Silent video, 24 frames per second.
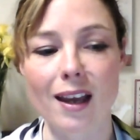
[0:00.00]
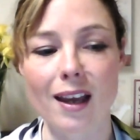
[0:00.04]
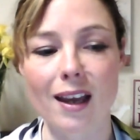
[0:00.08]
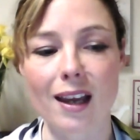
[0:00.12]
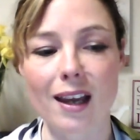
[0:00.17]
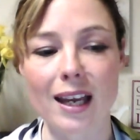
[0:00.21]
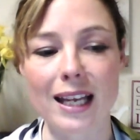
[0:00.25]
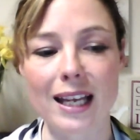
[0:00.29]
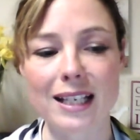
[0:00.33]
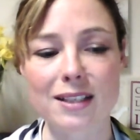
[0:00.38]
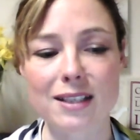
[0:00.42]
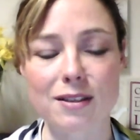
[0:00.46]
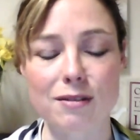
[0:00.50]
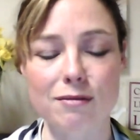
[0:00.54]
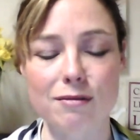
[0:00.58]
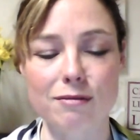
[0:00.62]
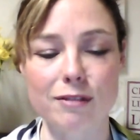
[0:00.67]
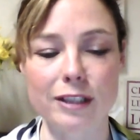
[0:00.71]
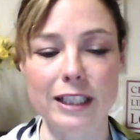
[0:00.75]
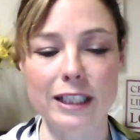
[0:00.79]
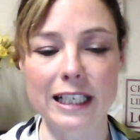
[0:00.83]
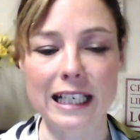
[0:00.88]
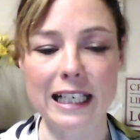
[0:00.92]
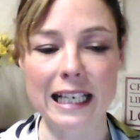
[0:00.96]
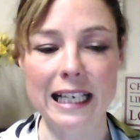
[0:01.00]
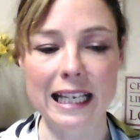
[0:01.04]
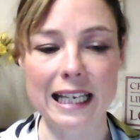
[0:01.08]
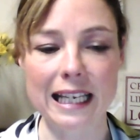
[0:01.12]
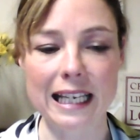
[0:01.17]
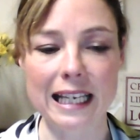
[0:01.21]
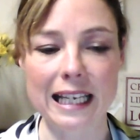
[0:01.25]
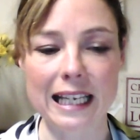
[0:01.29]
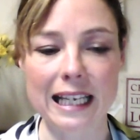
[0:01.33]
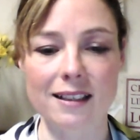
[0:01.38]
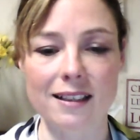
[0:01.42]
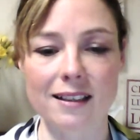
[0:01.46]
it's a
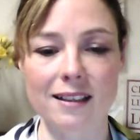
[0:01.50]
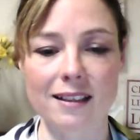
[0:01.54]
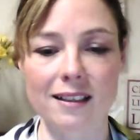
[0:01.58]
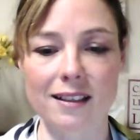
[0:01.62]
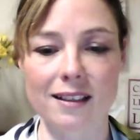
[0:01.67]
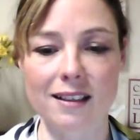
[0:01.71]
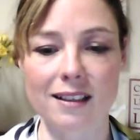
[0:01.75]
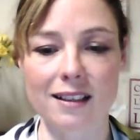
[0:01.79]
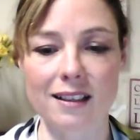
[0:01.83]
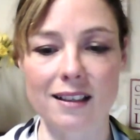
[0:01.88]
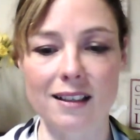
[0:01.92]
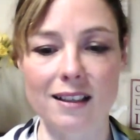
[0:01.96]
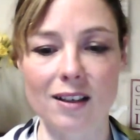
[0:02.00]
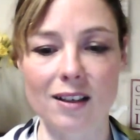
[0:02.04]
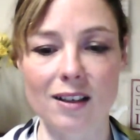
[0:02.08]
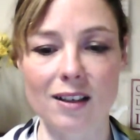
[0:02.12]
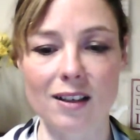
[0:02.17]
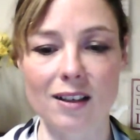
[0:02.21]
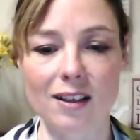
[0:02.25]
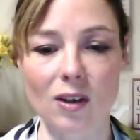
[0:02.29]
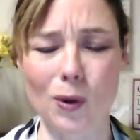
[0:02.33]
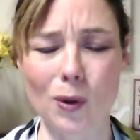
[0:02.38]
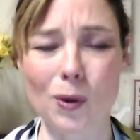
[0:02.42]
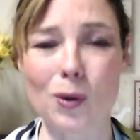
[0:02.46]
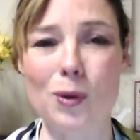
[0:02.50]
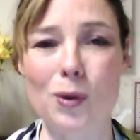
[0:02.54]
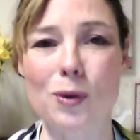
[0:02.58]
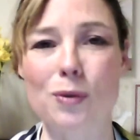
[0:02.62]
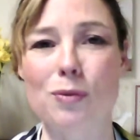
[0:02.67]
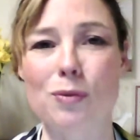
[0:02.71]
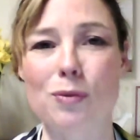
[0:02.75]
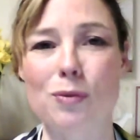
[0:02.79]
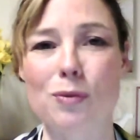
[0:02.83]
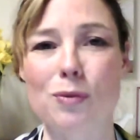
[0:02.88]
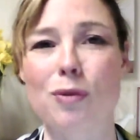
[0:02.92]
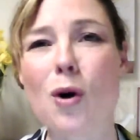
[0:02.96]
really awkward
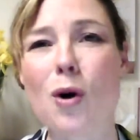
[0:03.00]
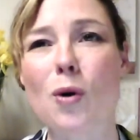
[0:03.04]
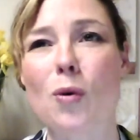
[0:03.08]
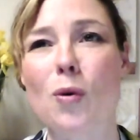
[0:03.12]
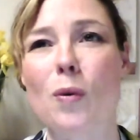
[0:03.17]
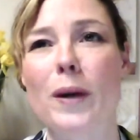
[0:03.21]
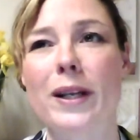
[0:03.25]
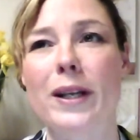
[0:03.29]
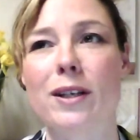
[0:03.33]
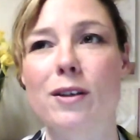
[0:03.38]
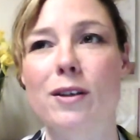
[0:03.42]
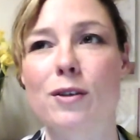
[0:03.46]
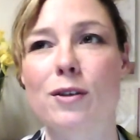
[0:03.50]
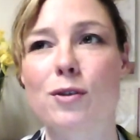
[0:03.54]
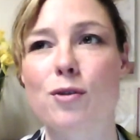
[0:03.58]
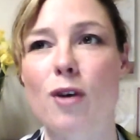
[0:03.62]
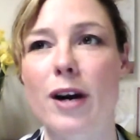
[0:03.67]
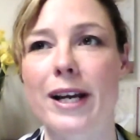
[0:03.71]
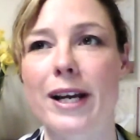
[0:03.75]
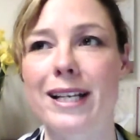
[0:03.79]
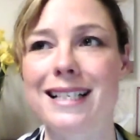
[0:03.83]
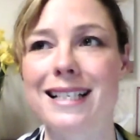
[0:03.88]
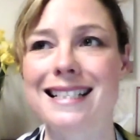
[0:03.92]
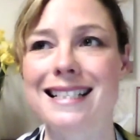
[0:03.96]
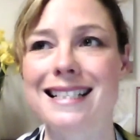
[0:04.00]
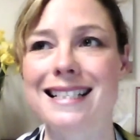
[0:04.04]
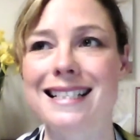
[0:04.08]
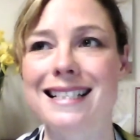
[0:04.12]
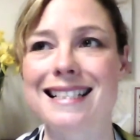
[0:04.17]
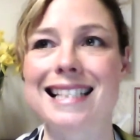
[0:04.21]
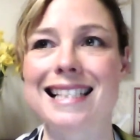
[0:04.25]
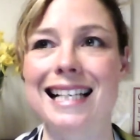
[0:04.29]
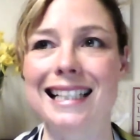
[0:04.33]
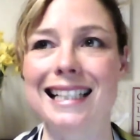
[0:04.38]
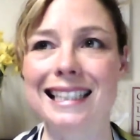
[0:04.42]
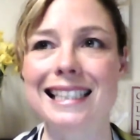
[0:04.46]
role when you're trying to
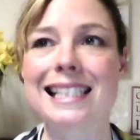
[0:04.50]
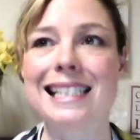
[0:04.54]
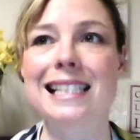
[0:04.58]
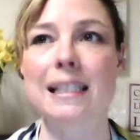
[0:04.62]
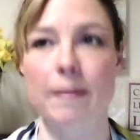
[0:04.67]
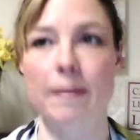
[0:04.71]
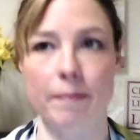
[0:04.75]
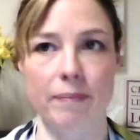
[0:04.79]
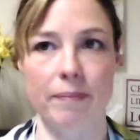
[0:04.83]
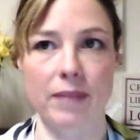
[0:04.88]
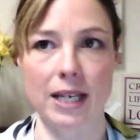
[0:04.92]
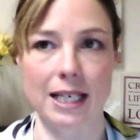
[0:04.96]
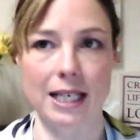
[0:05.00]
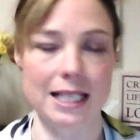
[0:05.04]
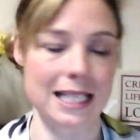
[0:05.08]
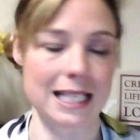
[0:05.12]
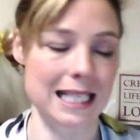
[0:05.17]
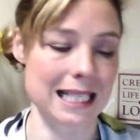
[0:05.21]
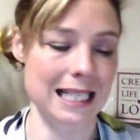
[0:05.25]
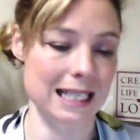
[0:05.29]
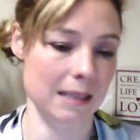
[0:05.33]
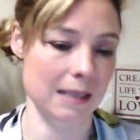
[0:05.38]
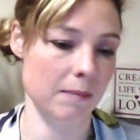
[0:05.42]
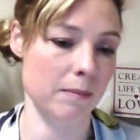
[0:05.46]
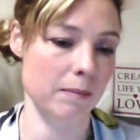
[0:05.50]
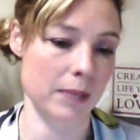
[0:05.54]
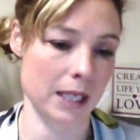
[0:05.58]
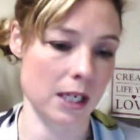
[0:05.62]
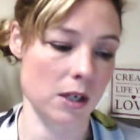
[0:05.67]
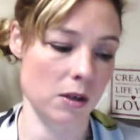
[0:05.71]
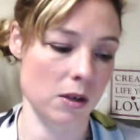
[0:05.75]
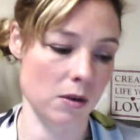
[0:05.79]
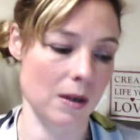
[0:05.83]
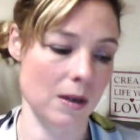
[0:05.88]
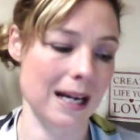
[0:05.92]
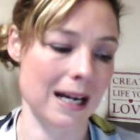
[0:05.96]
sell something to somebody
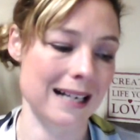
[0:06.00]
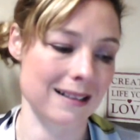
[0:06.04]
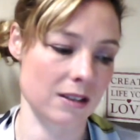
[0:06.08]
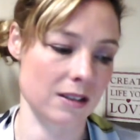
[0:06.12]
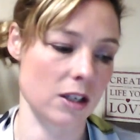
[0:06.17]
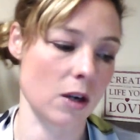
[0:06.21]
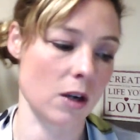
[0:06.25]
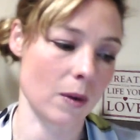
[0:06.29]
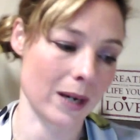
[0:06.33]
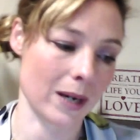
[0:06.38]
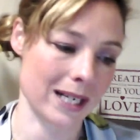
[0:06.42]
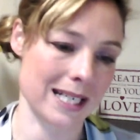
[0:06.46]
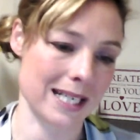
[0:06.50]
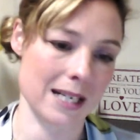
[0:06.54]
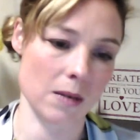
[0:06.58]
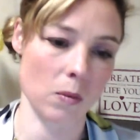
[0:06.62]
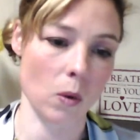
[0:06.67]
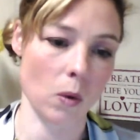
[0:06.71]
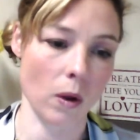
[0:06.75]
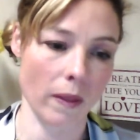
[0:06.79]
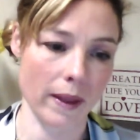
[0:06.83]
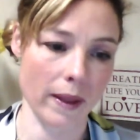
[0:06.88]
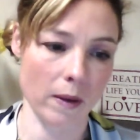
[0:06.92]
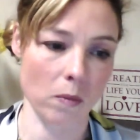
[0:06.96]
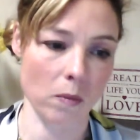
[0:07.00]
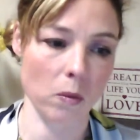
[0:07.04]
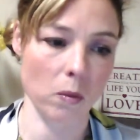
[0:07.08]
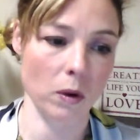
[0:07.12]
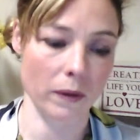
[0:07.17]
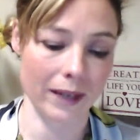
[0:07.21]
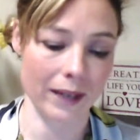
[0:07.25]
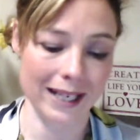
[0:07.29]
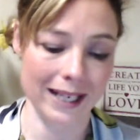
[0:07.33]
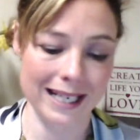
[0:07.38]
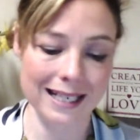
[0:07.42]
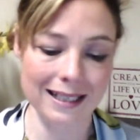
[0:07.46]
who has no idea what they want.
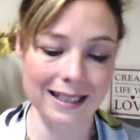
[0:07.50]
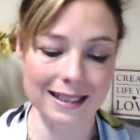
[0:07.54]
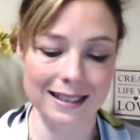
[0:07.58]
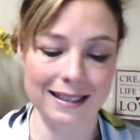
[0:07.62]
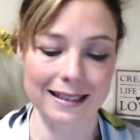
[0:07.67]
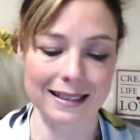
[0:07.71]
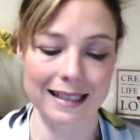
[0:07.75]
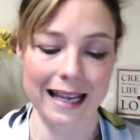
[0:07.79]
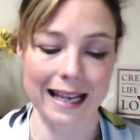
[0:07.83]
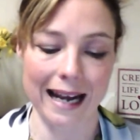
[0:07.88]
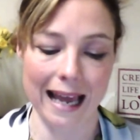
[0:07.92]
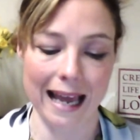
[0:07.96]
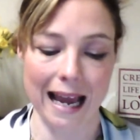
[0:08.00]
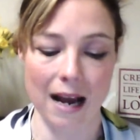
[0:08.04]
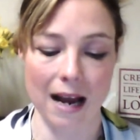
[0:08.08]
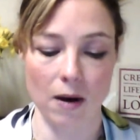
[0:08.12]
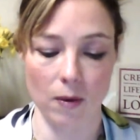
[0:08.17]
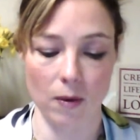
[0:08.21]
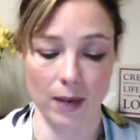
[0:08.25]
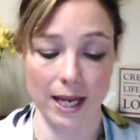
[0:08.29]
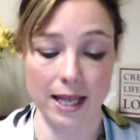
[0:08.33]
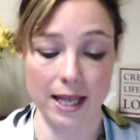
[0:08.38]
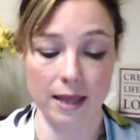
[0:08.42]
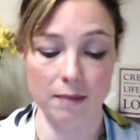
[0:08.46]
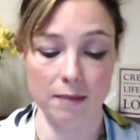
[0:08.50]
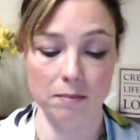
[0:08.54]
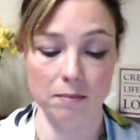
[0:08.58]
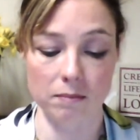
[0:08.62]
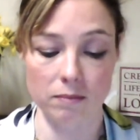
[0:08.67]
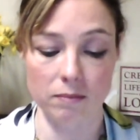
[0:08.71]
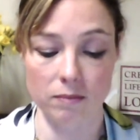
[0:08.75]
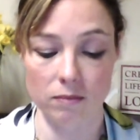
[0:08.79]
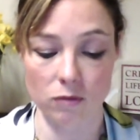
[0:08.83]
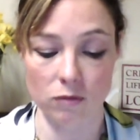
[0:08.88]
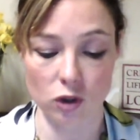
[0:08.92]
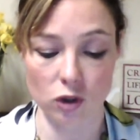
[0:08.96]
They didn't set out in the
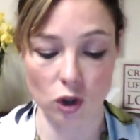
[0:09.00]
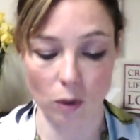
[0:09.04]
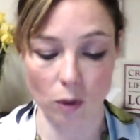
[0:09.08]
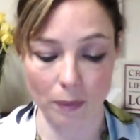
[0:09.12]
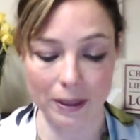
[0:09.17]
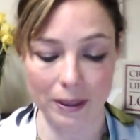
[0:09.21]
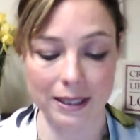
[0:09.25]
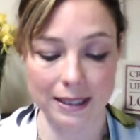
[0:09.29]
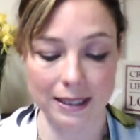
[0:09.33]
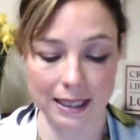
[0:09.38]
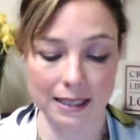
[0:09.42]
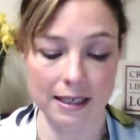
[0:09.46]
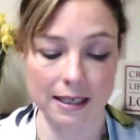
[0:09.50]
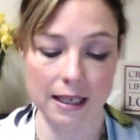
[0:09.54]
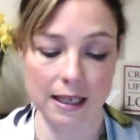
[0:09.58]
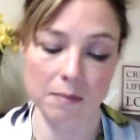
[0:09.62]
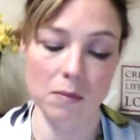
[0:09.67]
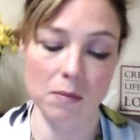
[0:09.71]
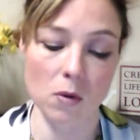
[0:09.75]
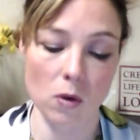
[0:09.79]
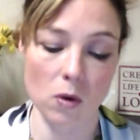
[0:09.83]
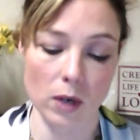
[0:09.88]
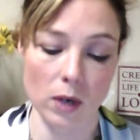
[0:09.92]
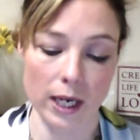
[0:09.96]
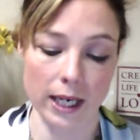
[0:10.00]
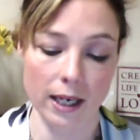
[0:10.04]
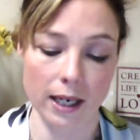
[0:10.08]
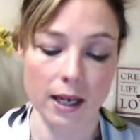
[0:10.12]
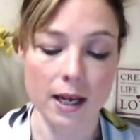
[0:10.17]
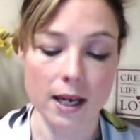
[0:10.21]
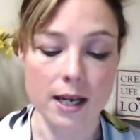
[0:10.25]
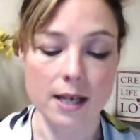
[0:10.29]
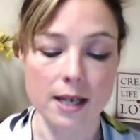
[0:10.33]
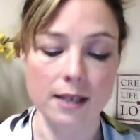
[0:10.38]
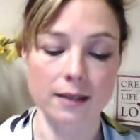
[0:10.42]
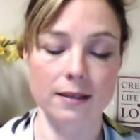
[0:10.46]
shopping center that morning
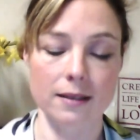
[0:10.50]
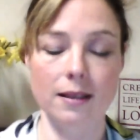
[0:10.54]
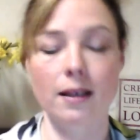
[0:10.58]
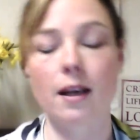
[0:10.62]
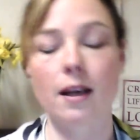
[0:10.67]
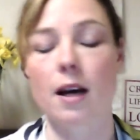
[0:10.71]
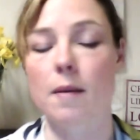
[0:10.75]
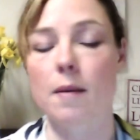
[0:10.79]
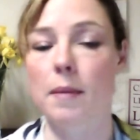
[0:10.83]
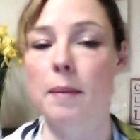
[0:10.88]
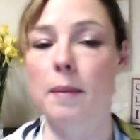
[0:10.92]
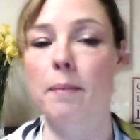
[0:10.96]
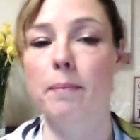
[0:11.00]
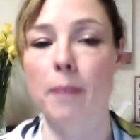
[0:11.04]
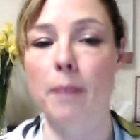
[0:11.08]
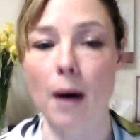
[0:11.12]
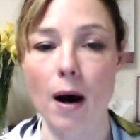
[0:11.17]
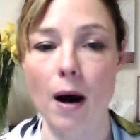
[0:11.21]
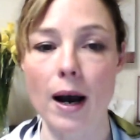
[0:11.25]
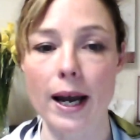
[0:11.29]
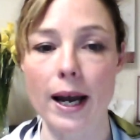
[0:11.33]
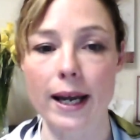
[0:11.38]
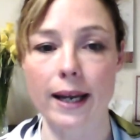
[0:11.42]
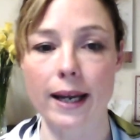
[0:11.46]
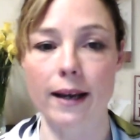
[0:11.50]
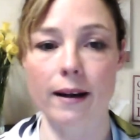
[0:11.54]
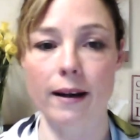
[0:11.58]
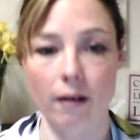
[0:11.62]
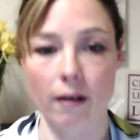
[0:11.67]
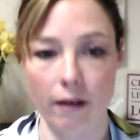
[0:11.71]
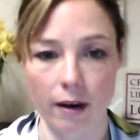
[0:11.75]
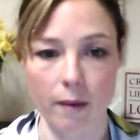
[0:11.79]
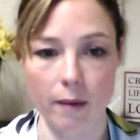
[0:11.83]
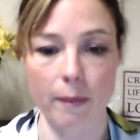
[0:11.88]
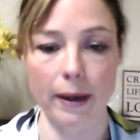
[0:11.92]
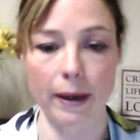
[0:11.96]
to come and buy a
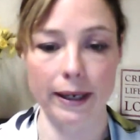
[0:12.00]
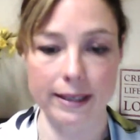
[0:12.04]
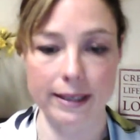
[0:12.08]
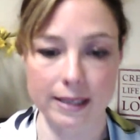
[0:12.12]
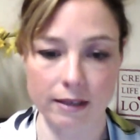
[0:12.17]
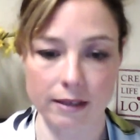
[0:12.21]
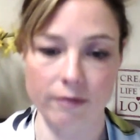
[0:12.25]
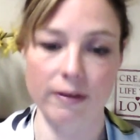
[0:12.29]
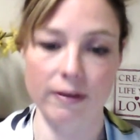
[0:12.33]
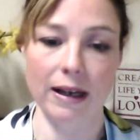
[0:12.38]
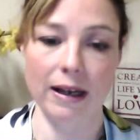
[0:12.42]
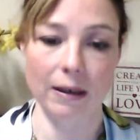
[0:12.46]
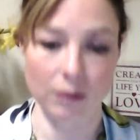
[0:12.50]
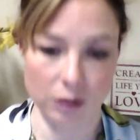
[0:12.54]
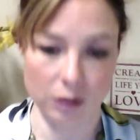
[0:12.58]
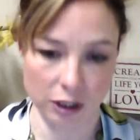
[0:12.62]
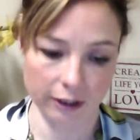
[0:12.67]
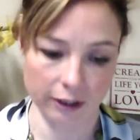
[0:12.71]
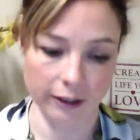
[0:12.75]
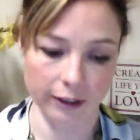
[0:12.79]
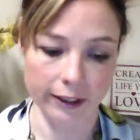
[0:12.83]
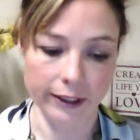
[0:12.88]
chiropractic voucher.